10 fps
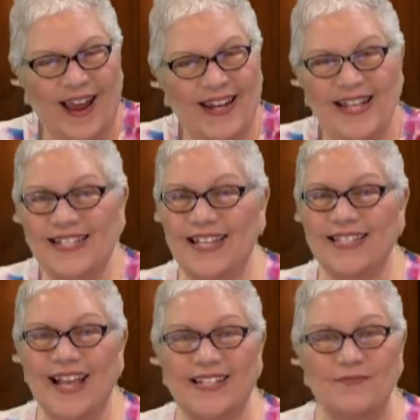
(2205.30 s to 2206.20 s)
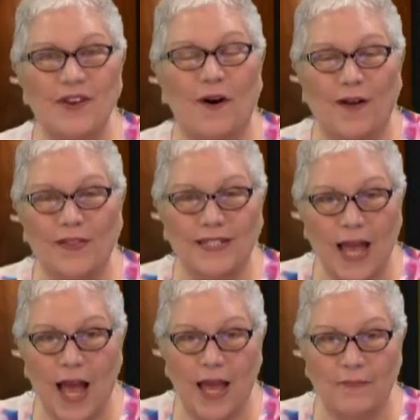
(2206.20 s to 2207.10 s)
He says that to me all the
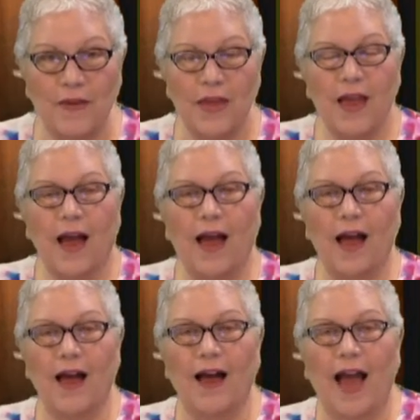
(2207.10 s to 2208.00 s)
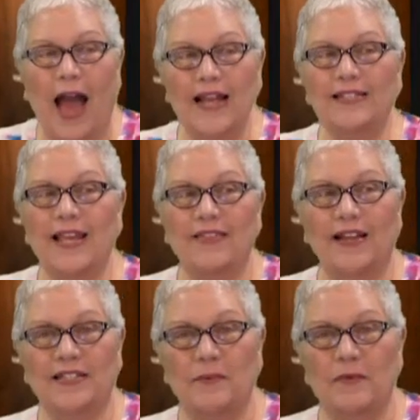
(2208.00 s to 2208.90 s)
time. I say
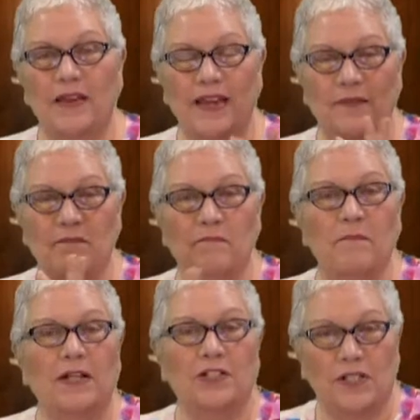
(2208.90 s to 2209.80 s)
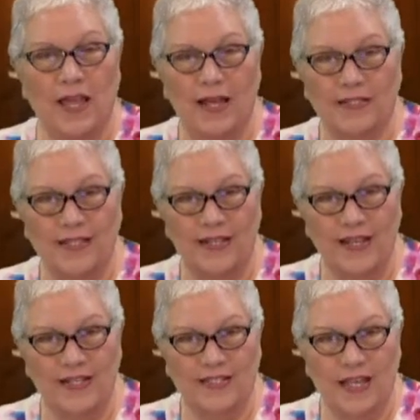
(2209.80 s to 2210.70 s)
that to him much less than
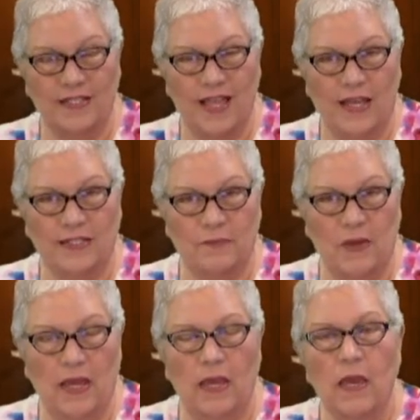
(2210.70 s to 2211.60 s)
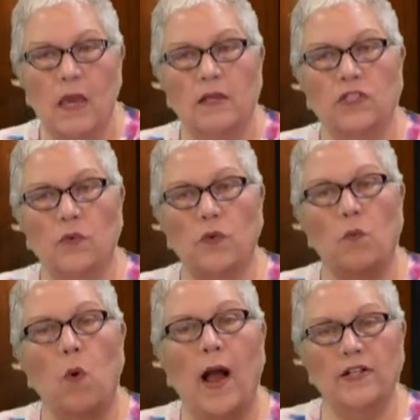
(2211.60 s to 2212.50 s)
he says that to me. So we're
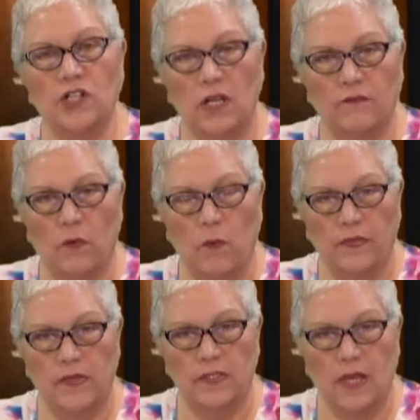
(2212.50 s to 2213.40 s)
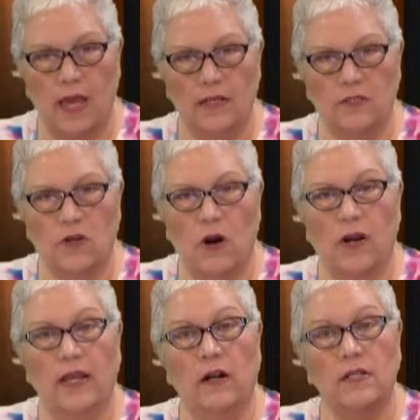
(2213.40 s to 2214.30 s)
watching for what the signs
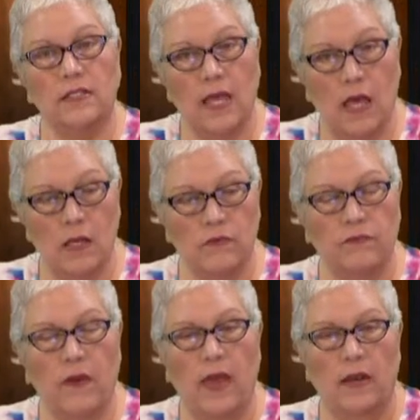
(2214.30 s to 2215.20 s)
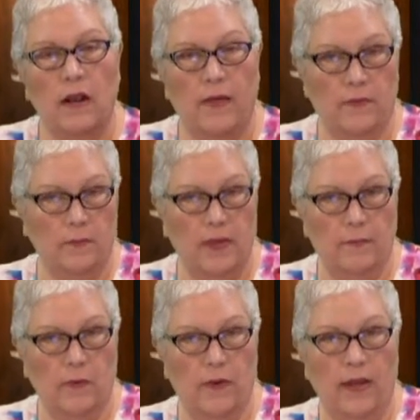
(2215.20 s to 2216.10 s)
are in ourselves and in other
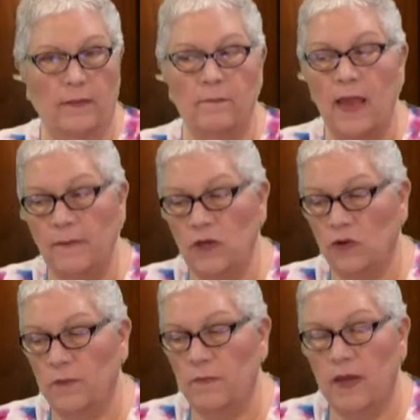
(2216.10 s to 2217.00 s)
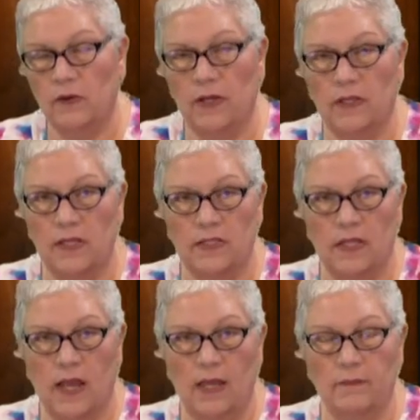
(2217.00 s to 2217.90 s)
people. And maybe you'll be better at this
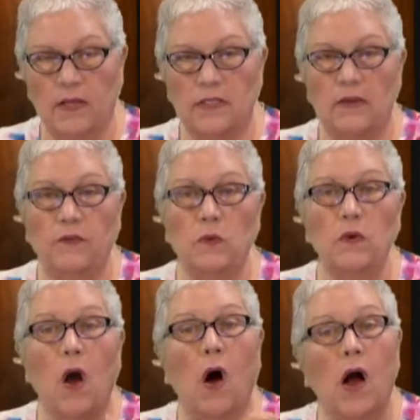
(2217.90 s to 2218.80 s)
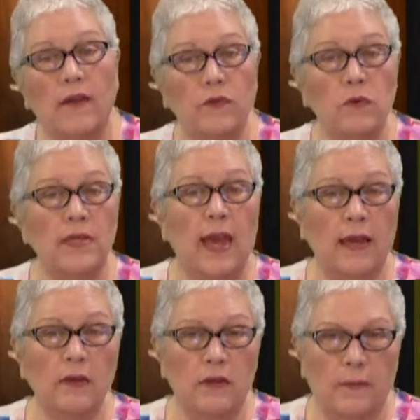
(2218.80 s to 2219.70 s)
than I am, because if you can
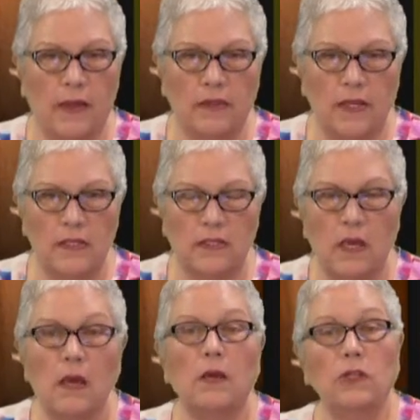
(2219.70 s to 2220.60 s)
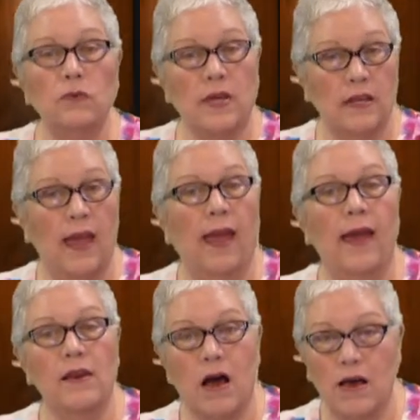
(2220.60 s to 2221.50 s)
get good about this, you can
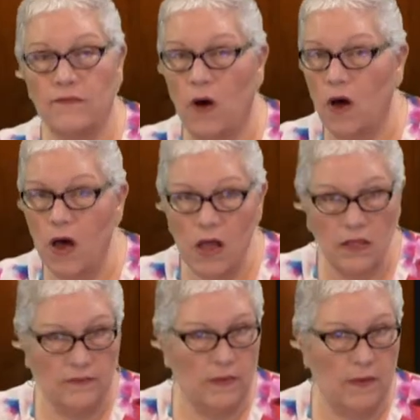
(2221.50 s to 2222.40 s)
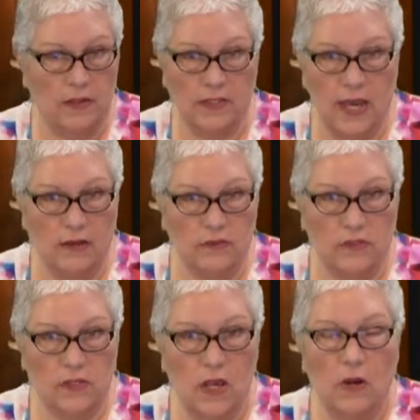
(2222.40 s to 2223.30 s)
head off all of the
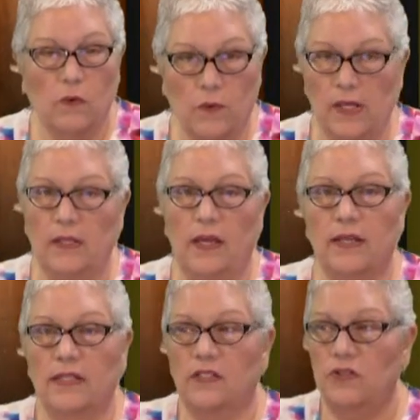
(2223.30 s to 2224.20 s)
meltdowns, really, because as